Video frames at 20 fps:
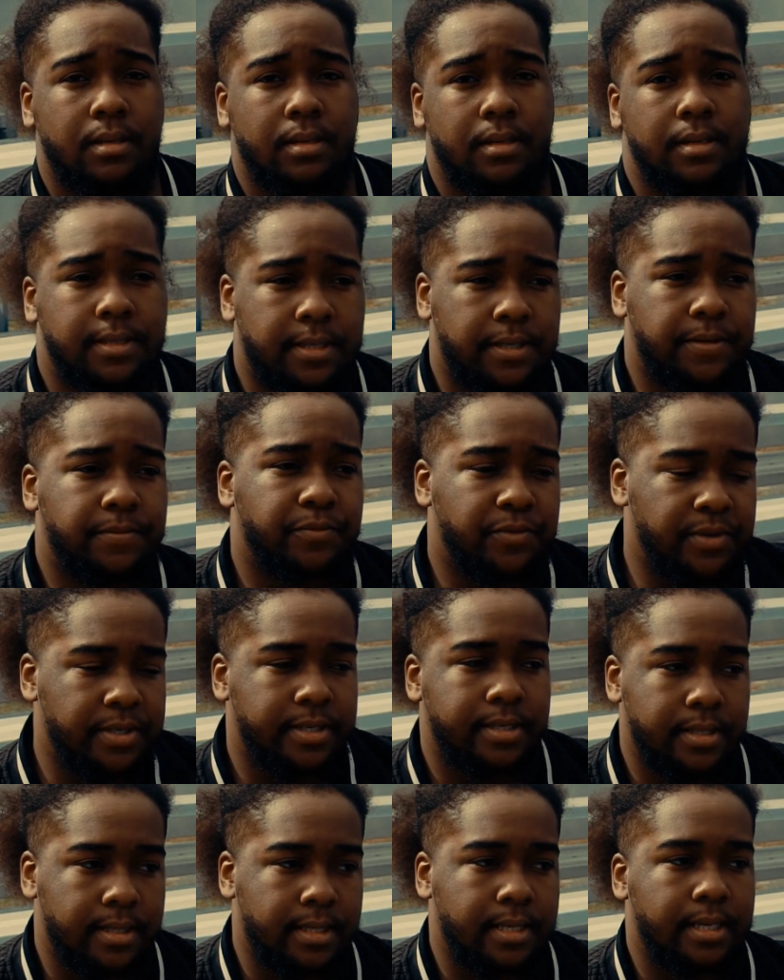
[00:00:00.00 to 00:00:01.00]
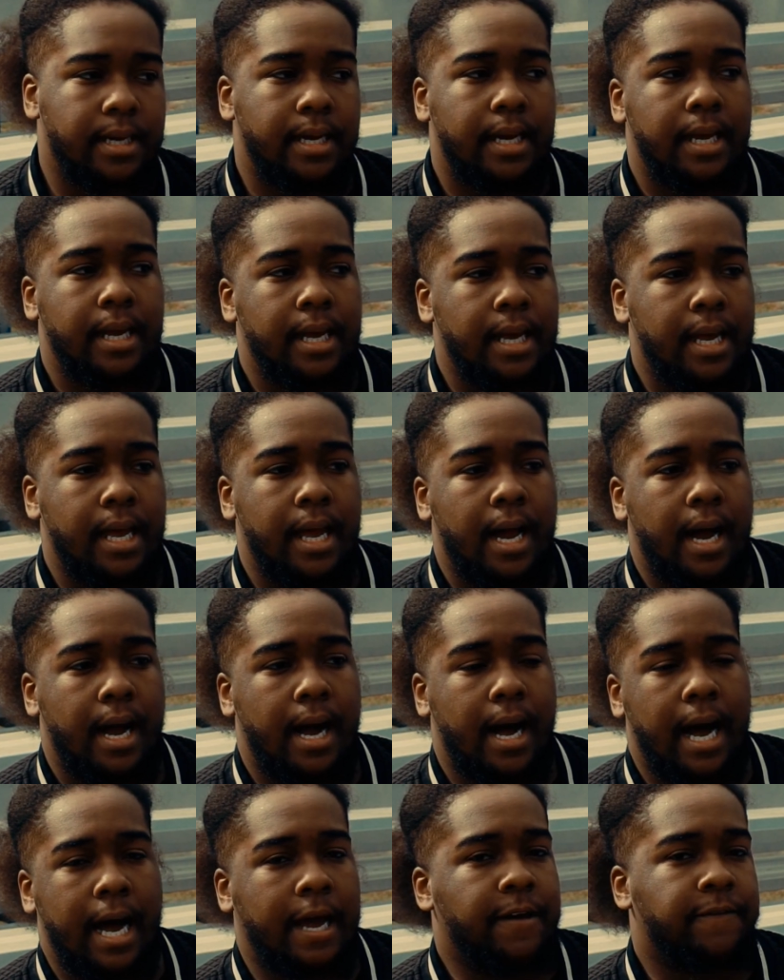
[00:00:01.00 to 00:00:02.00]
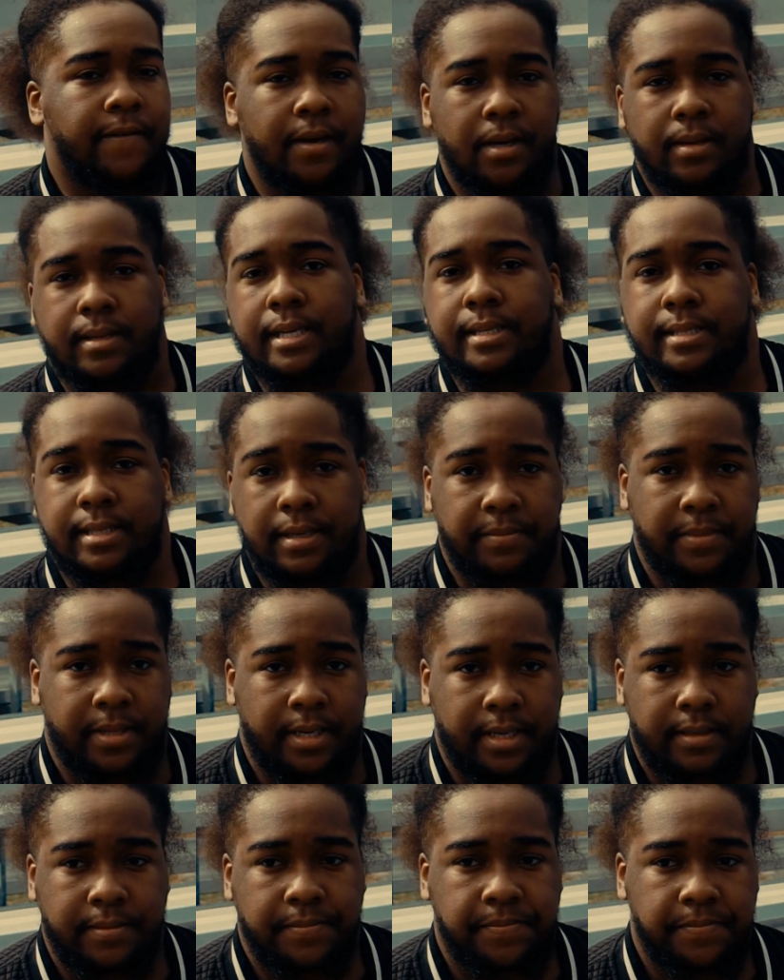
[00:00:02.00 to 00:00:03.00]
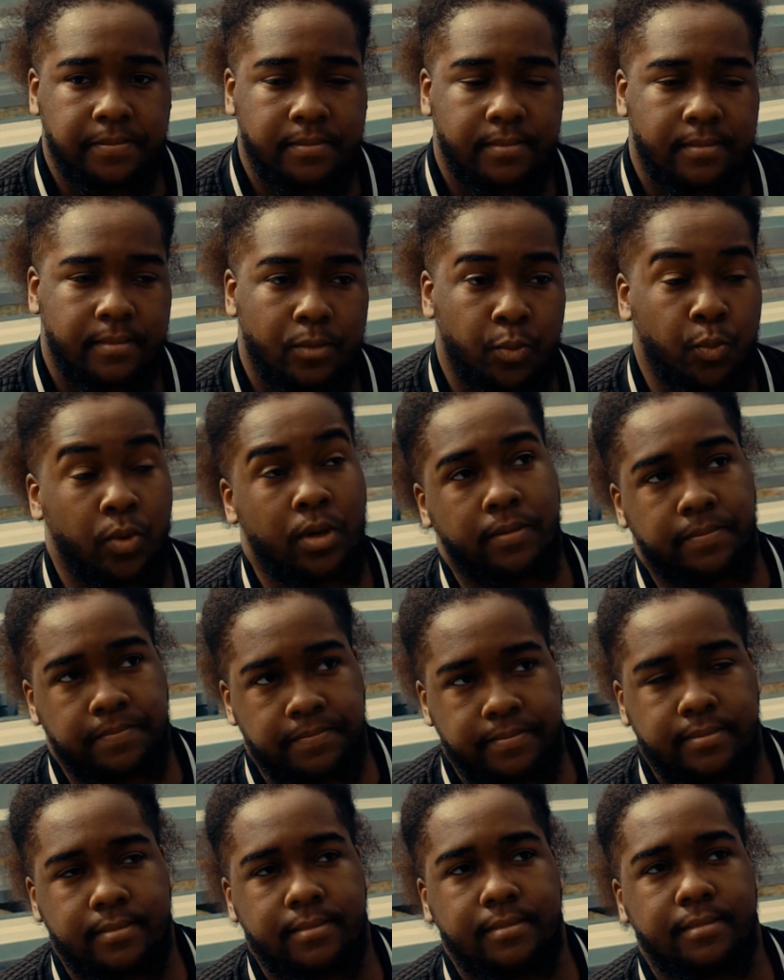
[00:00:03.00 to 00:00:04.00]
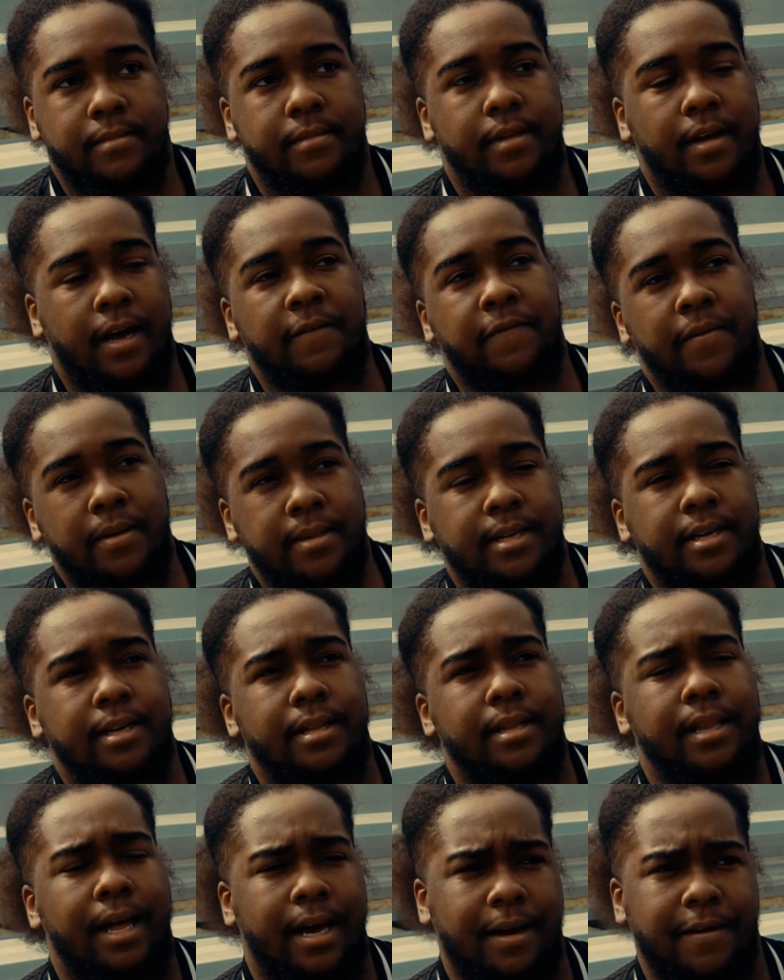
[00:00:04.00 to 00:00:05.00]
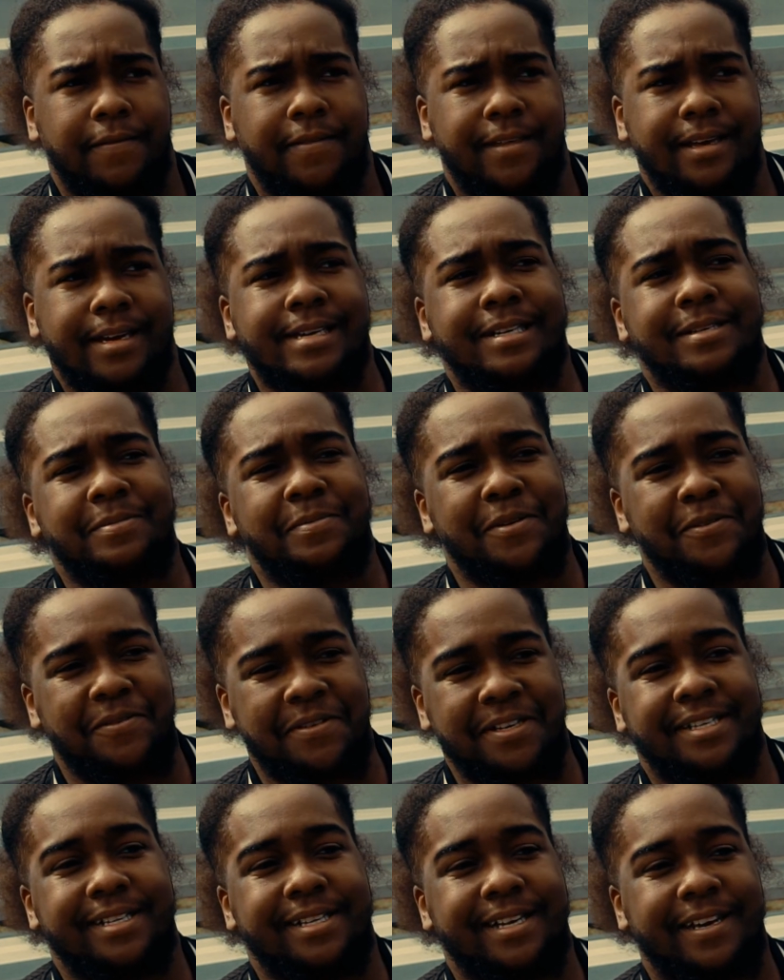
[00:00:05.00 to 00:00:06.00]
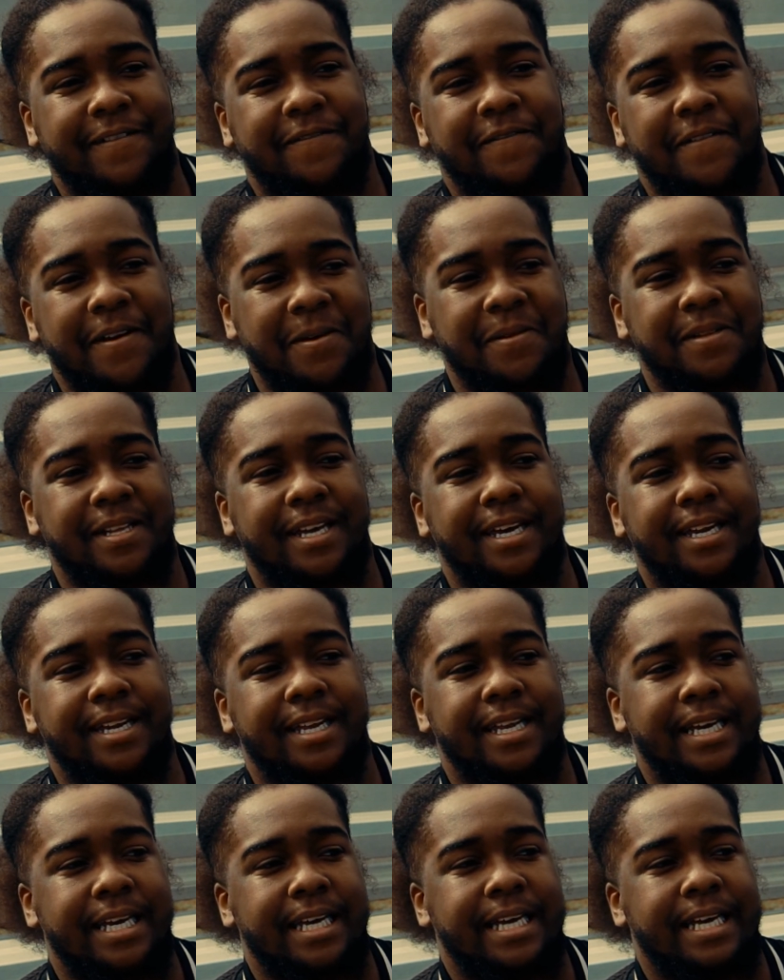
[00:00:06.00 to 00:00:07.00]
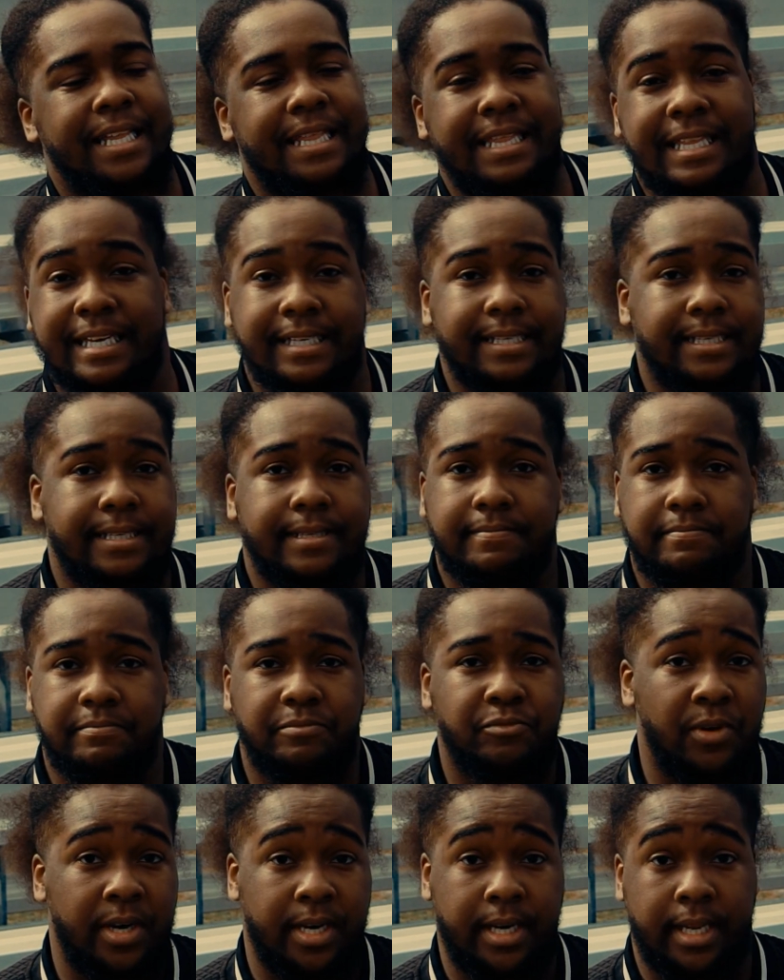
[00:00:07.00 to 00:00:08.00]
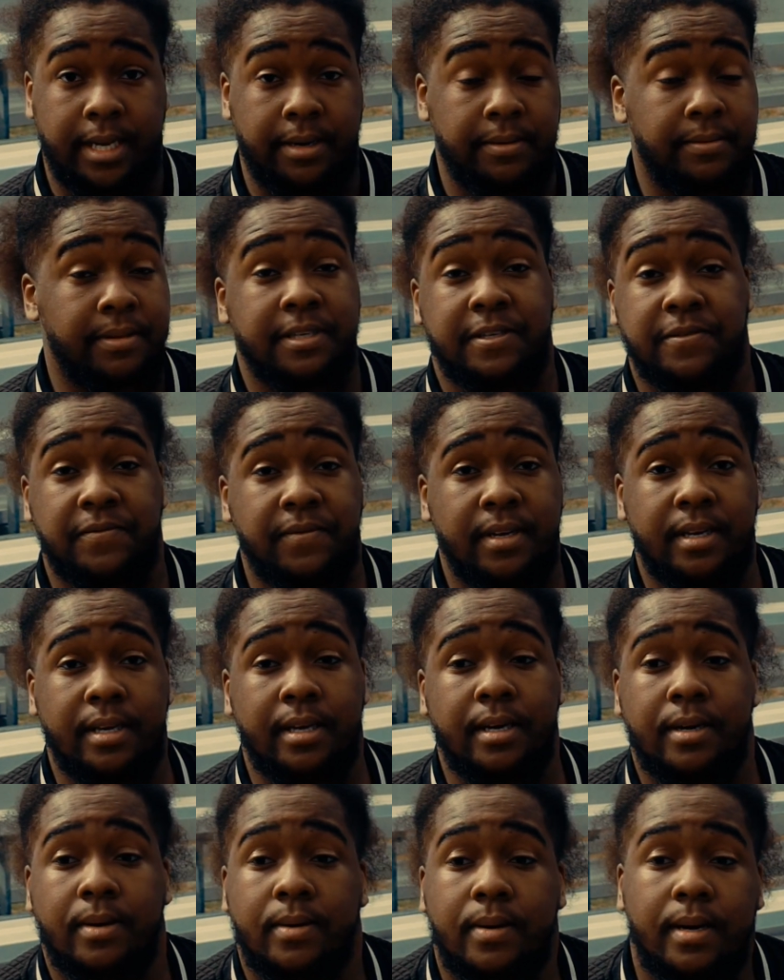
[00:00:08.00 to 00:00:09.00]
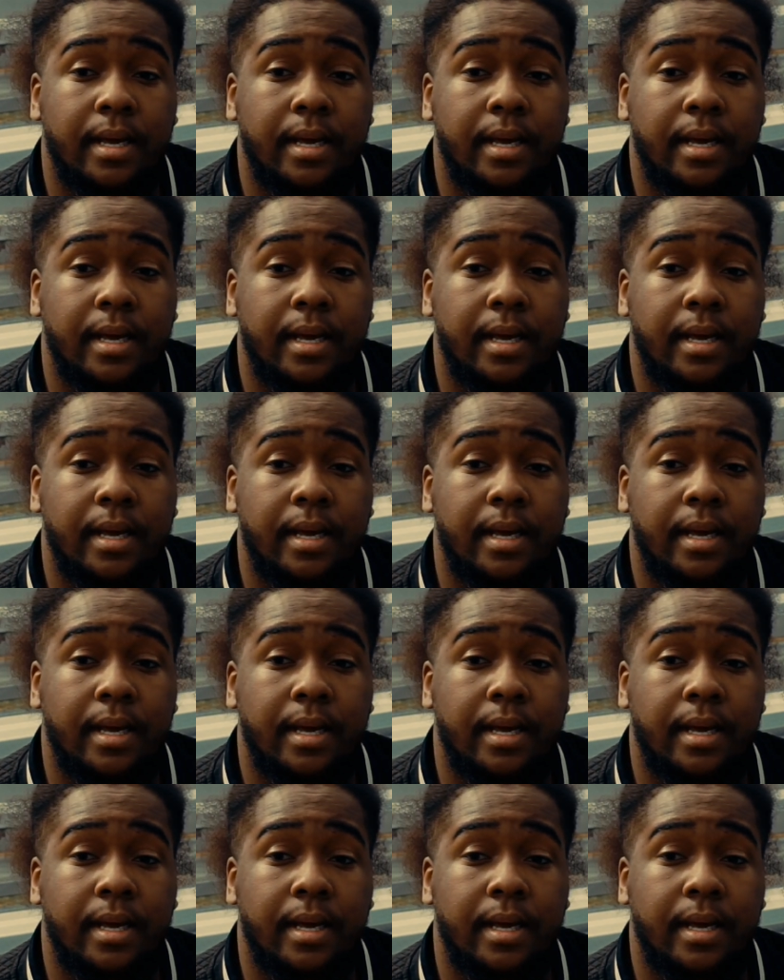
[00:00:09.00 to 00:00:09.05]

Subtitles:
You see, recently, I failed at something. Well, I failed at a lot of things, but recently I failed at this right here, this video,